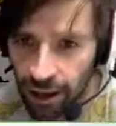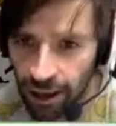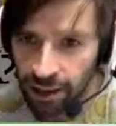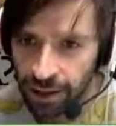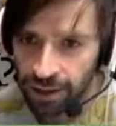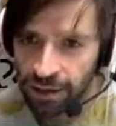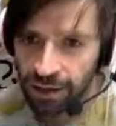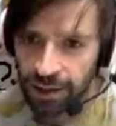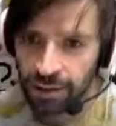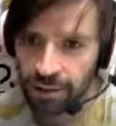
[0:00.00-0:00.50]

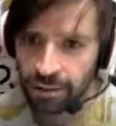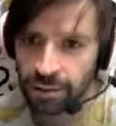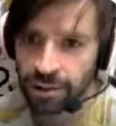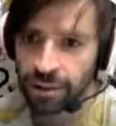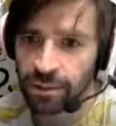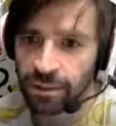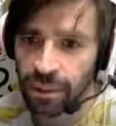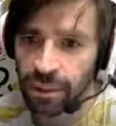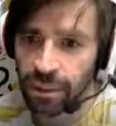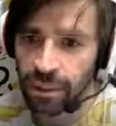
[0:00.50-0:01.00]
Any other how
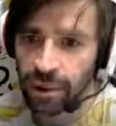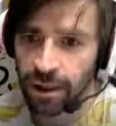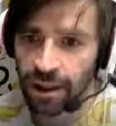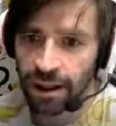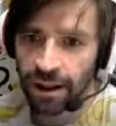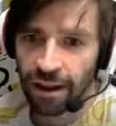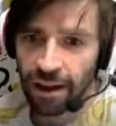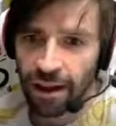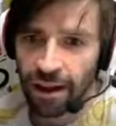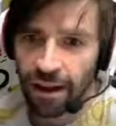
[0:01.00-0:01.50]

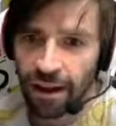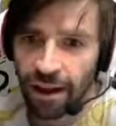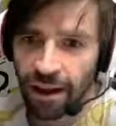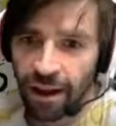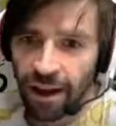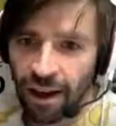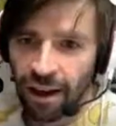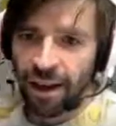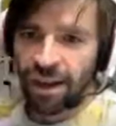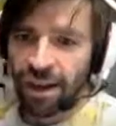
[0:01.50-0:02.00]
to deal
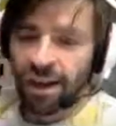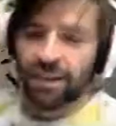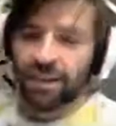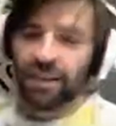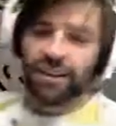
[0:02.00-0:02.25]
with them?